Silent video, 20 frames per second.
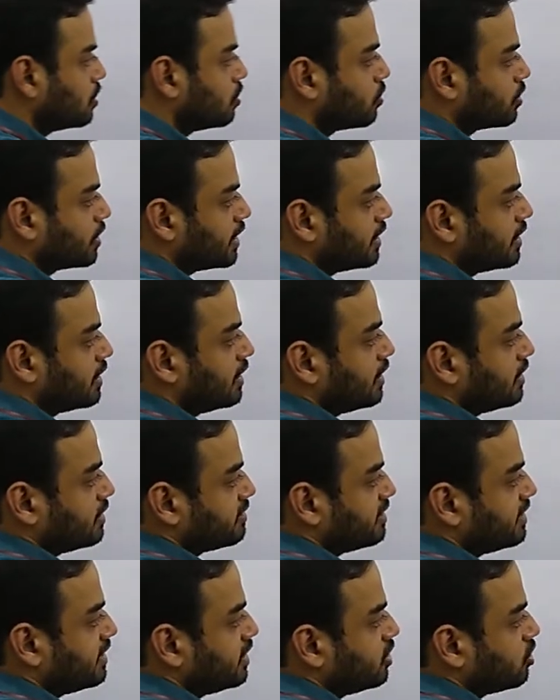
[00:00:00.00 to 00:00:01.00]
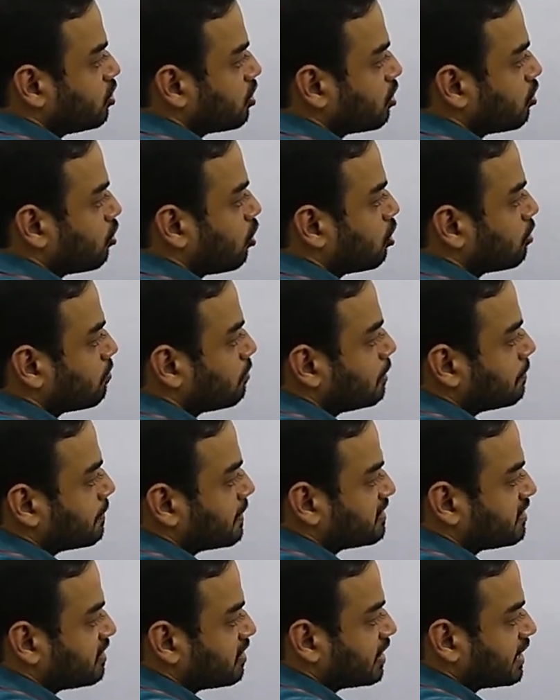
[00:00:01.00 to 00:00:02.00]
Okay, see your normal
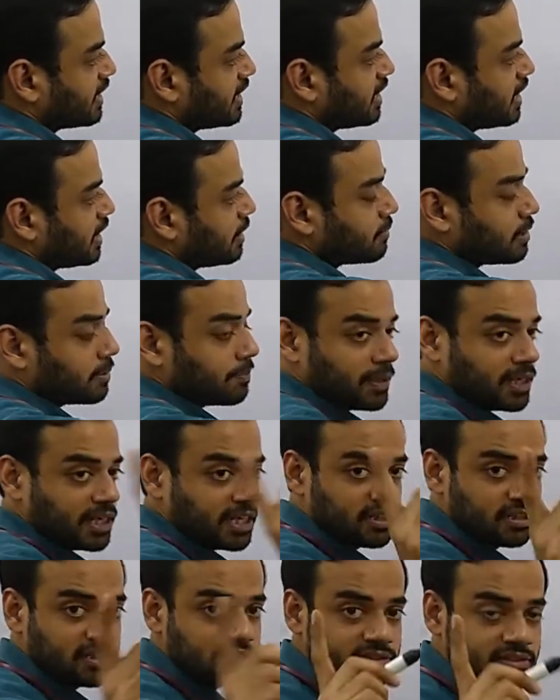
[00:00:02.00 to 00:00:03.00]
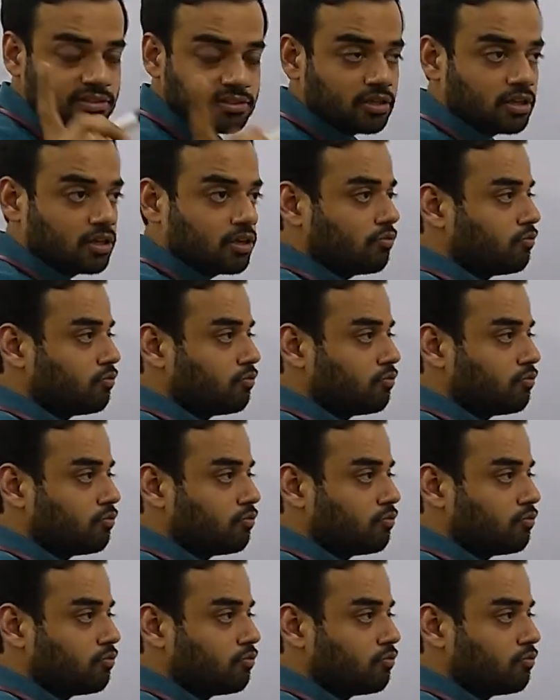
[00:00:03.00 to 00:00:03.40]
pressure, again I am repeating this,